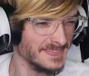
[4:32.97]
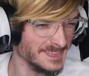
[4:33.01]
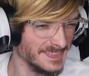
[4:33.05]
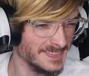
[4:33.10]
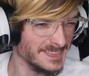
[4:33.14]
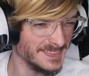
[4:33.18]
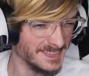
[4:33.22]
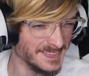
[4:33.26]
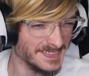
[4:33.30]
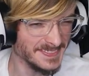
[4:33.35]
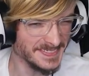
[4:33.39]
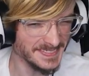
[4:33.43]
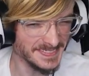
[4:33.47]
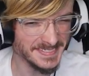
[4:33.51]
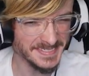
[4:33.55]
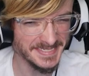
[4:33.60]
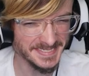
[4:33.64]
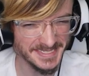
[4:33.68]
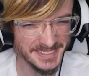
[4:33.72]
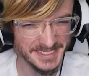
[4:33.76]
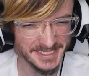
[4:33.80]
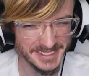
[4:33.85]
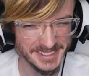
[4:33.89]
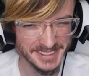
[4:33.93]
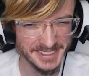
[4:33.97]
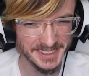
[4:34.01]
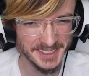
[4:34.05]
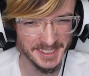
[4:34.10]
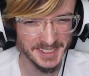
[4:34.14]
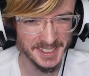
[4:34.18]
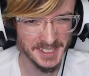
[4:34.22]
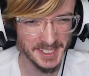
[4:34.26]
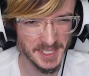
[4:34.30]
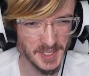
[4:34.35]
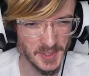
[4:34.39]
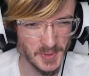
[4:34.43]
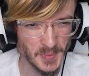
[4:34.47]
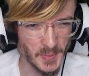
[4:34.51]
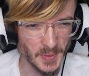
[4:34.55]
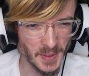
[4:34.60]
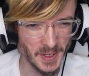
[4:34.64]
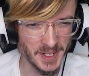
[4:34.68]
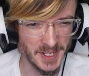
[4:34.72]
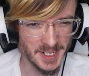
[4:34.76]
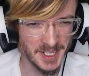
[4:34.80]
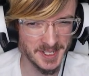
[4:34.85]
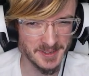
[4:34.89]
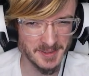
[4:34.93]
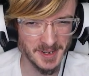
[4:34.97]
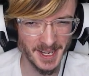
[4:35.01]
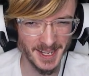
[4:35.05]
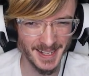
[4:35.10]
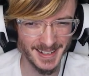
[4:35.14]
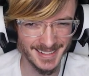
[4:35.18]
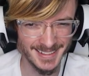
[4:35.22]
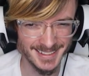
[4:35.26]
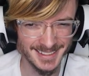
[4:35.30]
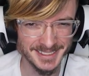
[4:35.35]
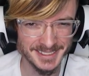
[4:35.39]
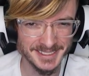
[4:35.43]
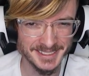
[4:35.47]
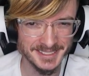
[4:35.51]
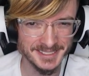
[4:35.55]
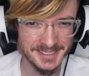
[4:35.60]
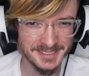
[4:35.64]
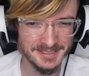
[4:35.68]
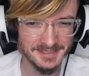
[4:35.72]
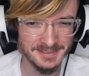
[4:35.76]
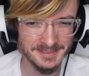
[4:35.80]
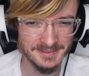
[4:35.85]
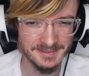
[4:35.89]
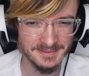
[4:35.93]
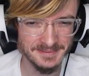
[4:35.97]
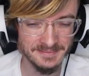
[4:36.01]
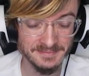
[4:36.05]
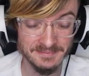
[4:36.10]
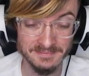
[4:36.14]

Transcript: enough to sterilize galaxies wording, over man. and over again.